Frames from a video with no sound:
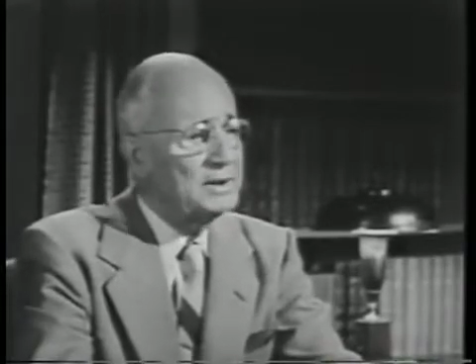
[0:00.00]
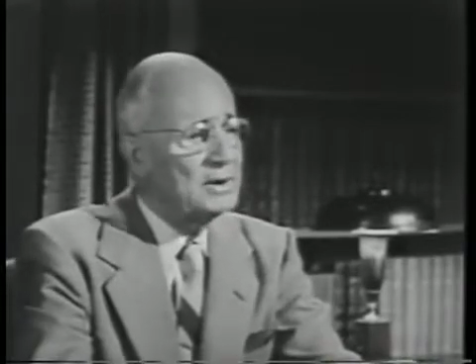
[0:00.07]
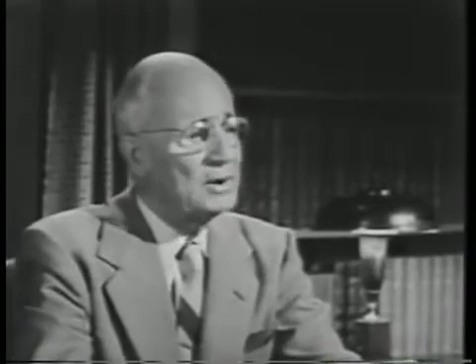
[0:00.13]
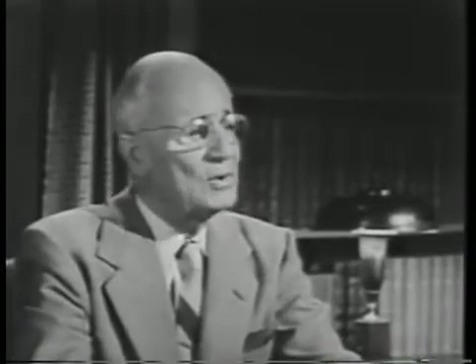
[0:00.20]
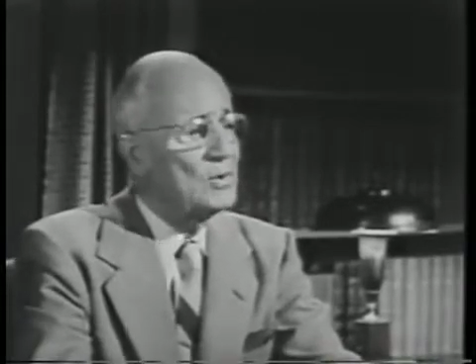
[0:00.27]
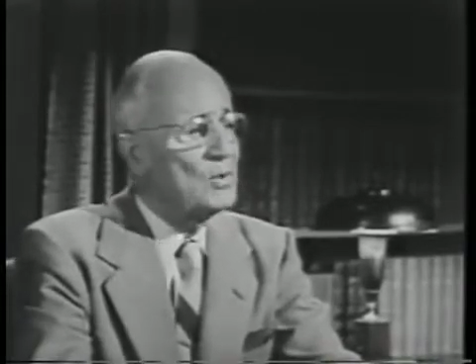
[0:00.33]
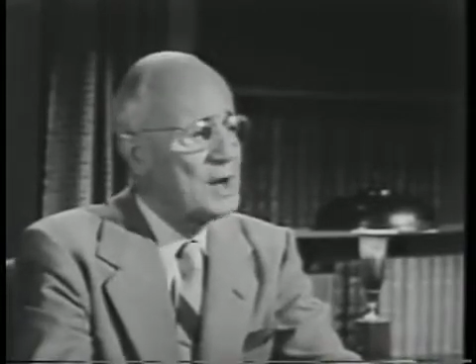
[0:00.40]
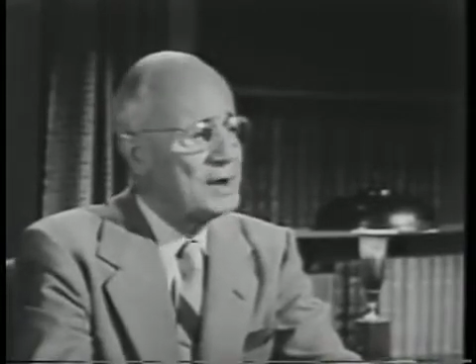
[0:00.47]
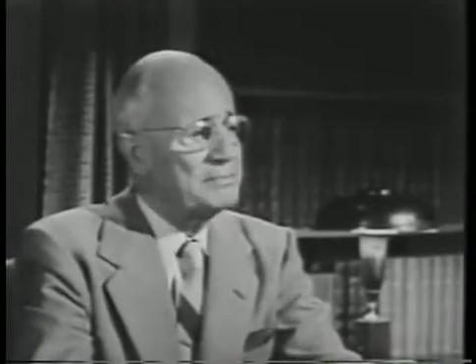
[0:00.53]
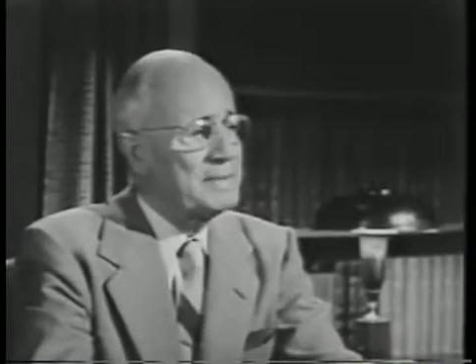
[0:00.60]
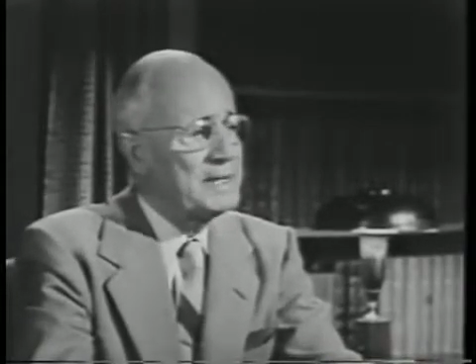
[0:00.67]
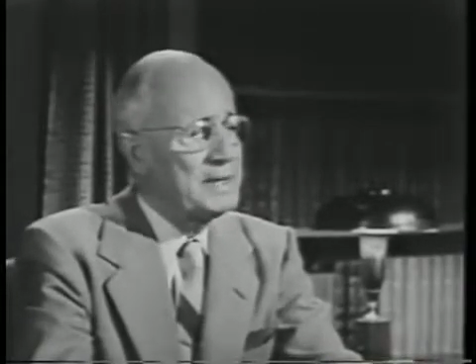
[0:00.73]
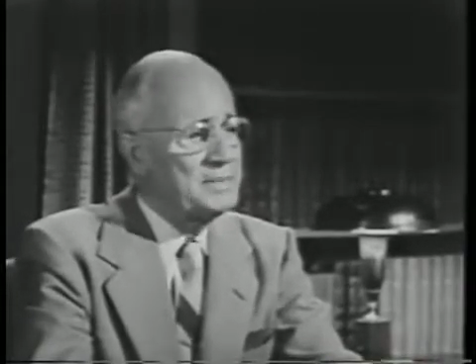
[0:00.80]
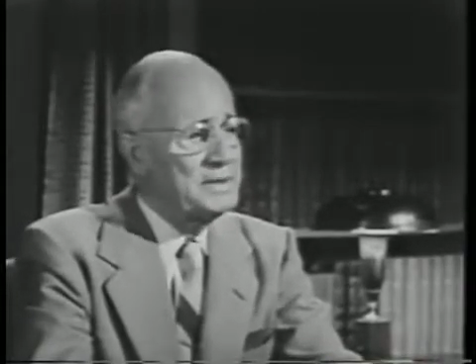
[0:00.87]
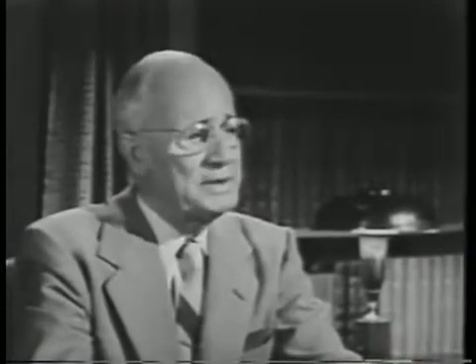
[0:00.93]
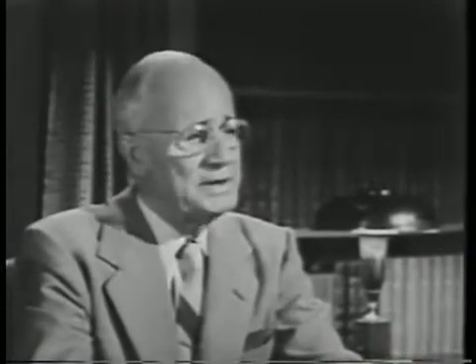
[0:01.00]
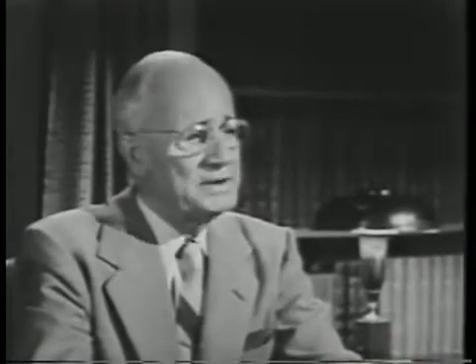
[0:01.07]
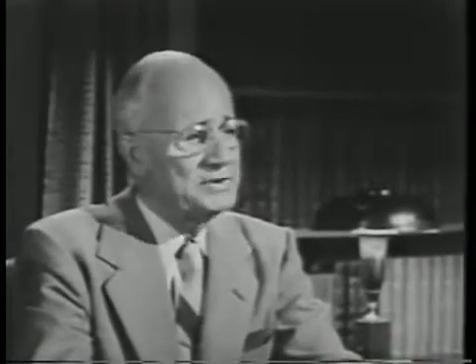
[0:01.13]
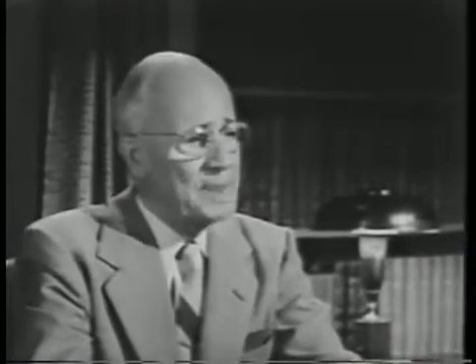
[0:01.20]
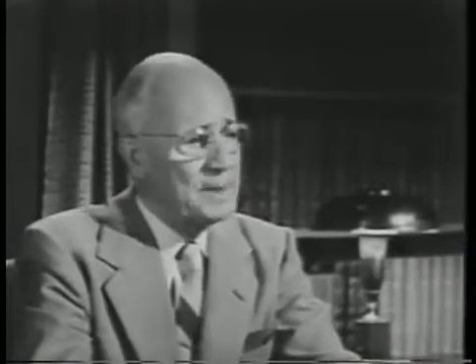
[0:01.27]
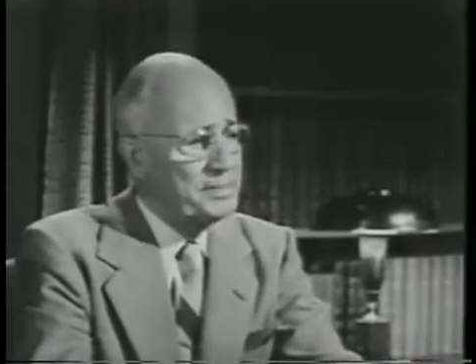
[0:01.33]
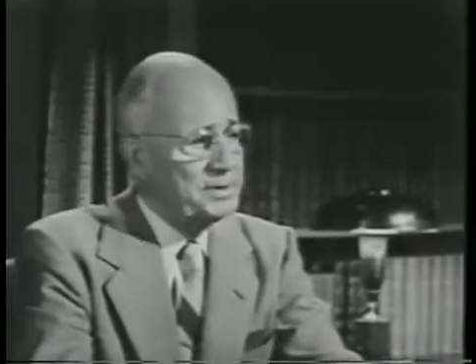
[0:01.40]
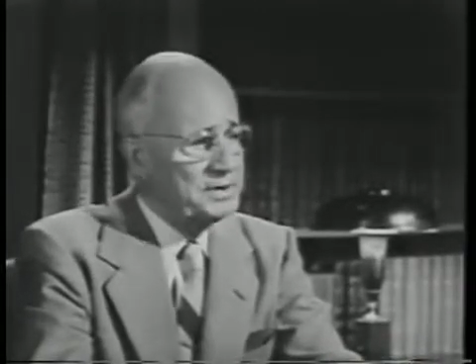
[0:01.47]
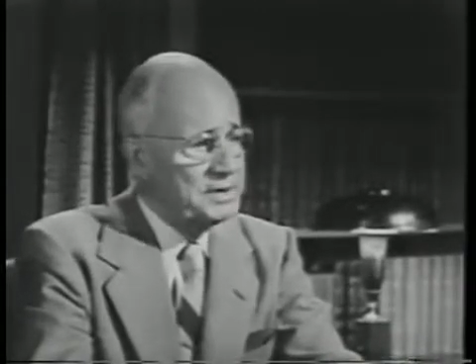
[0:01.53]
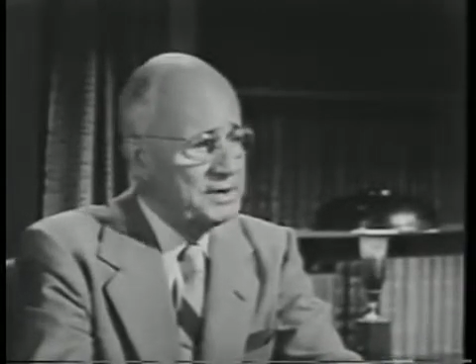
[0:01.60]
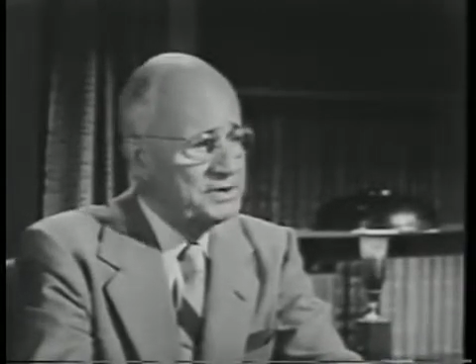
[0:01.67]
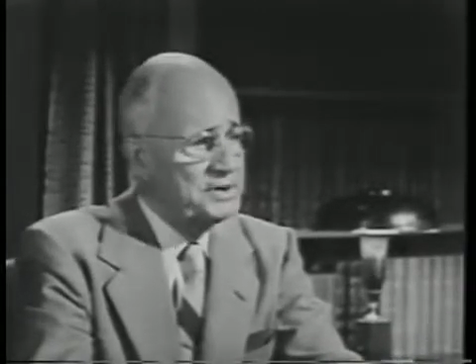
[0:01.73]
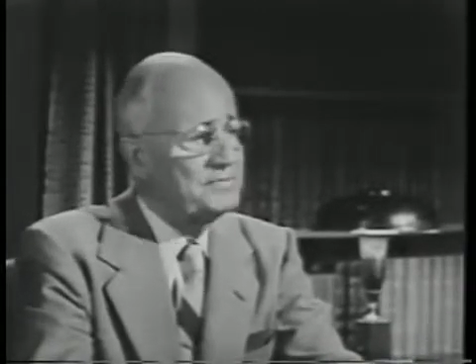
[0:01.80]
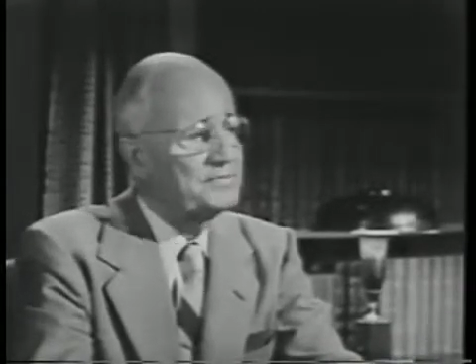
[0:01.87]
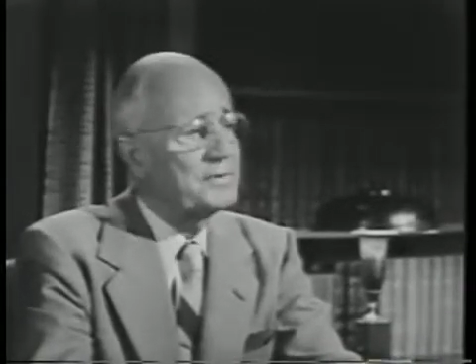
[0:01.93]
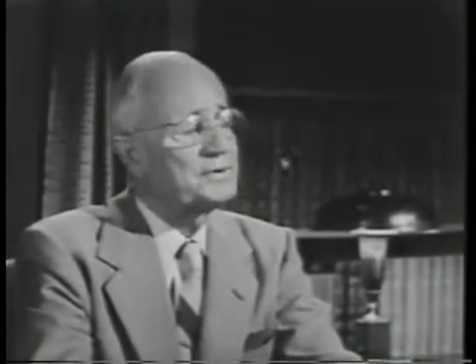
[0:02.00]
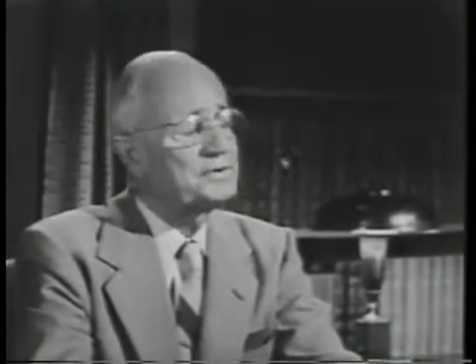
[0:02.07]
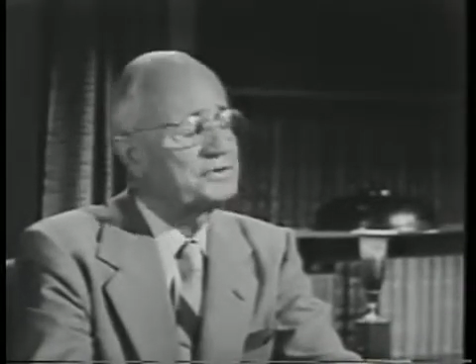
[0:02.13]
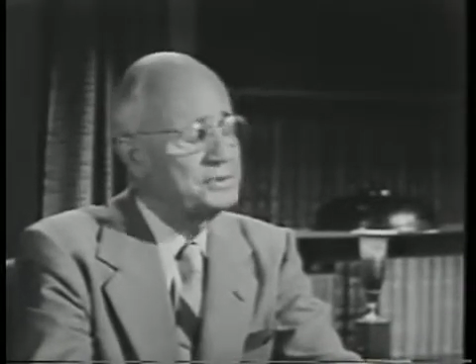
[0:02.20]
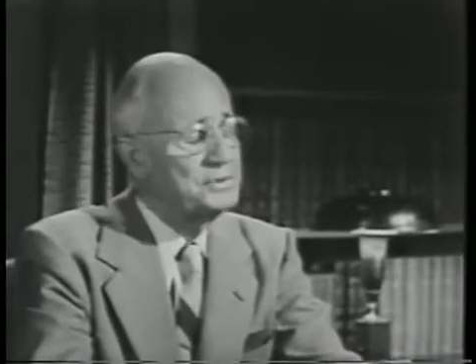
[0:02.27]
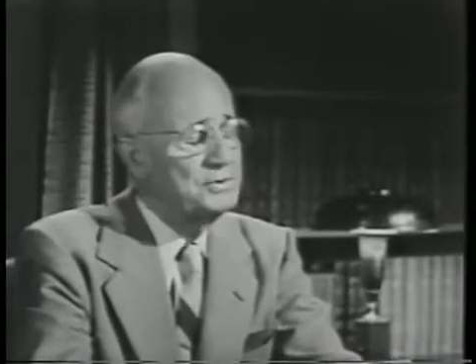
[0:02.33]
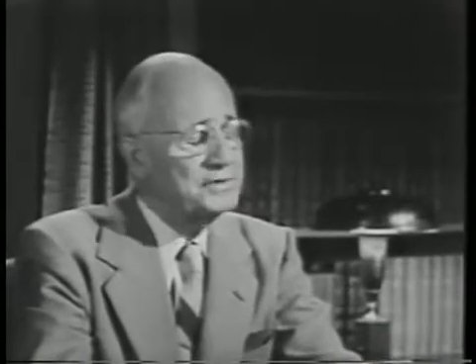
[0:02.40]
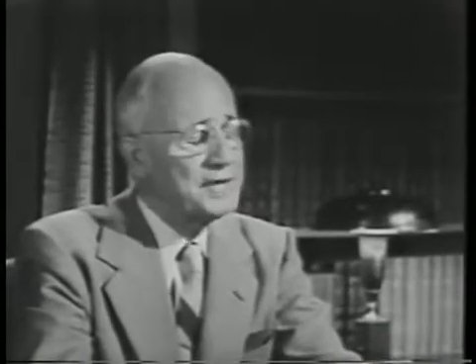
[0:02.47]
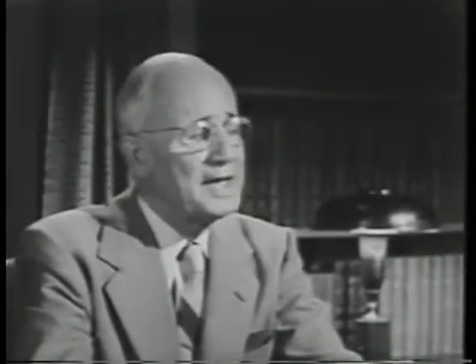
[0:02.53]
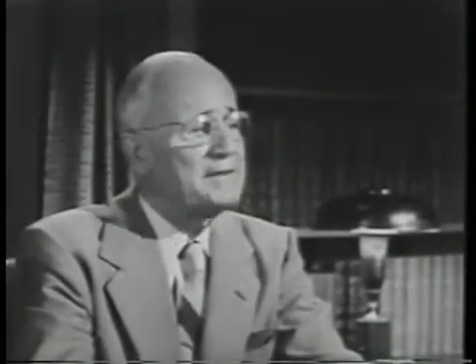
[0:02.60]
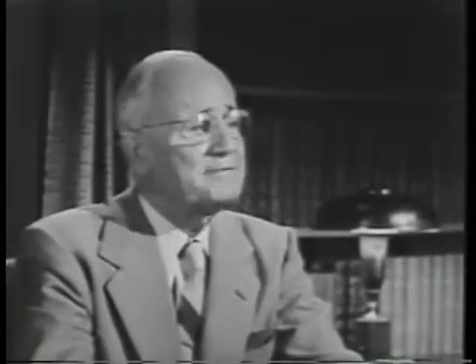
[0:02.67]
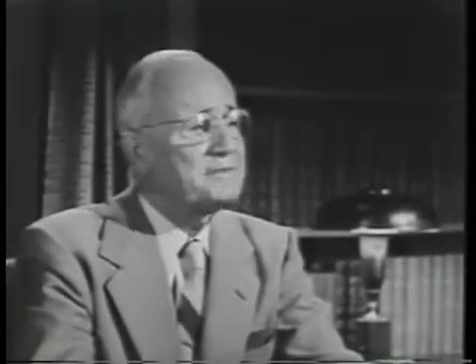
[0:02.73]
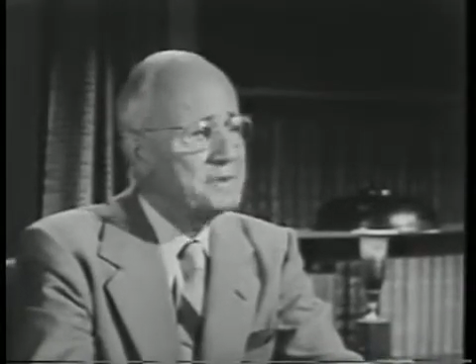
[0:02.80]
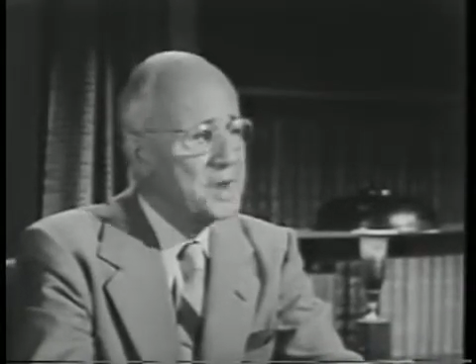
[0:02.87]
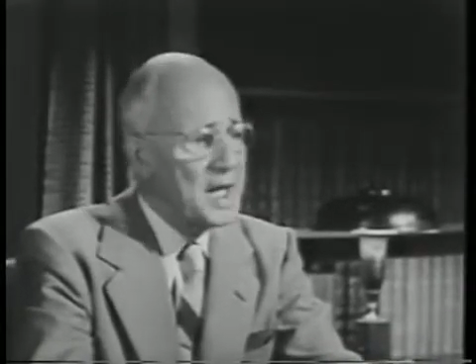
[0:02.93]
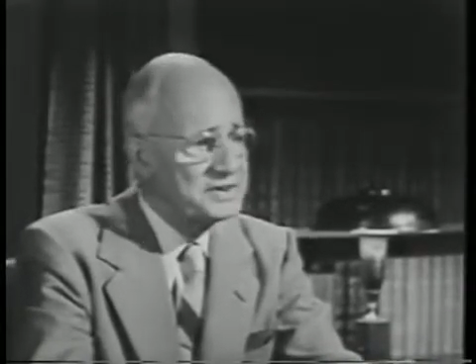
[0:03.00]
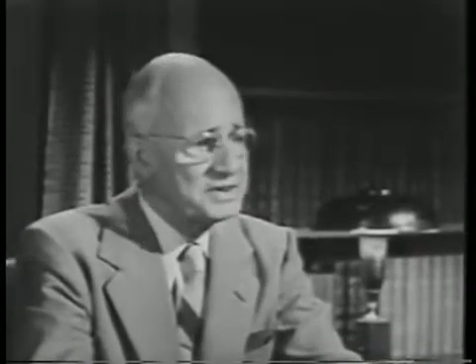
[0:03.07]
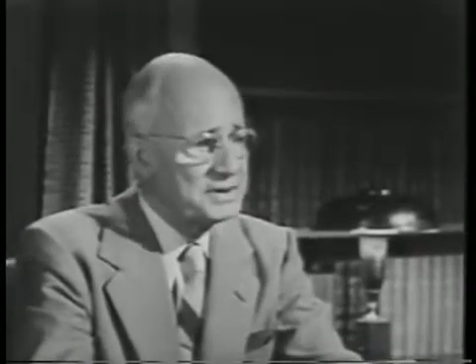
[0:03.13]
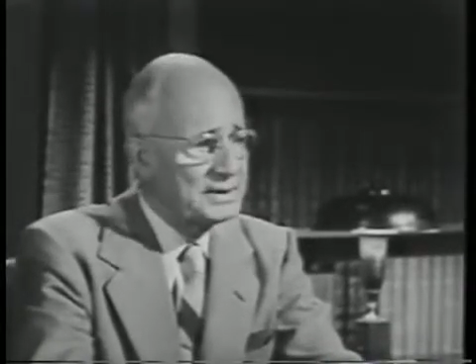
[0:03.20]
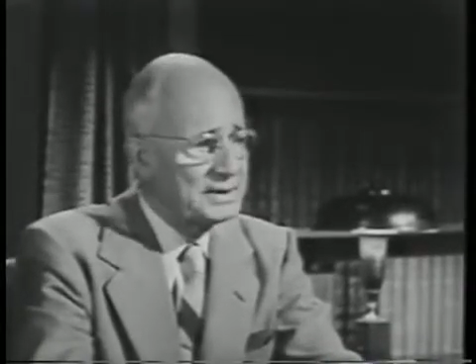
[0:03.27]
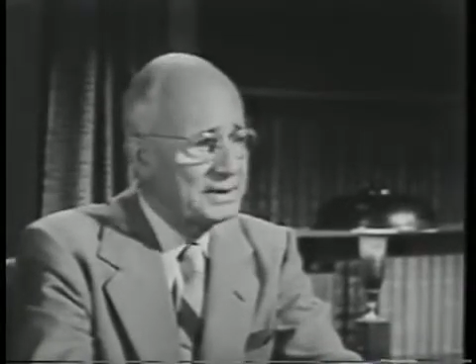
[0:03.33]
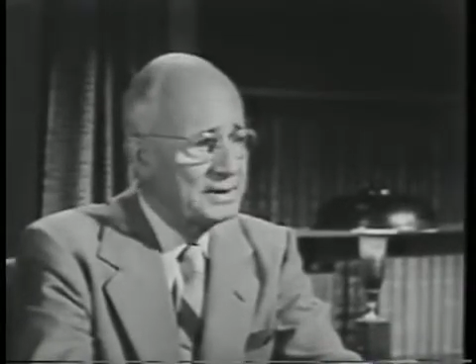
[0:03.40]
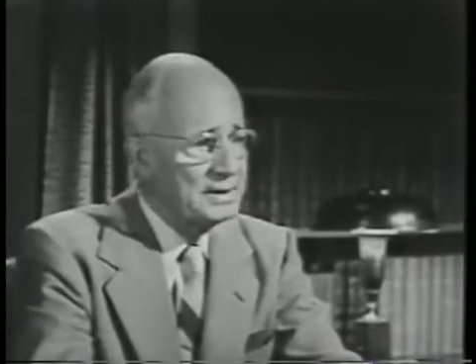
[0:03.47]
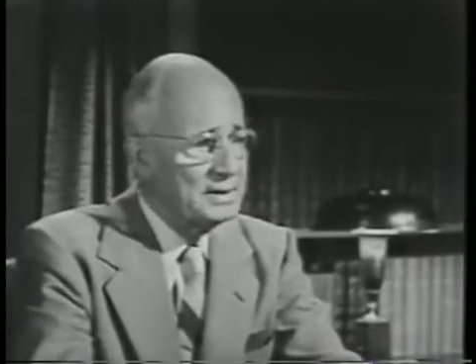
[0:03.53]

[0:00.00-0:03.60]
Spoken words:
or what may be his reputation for truth and veracity.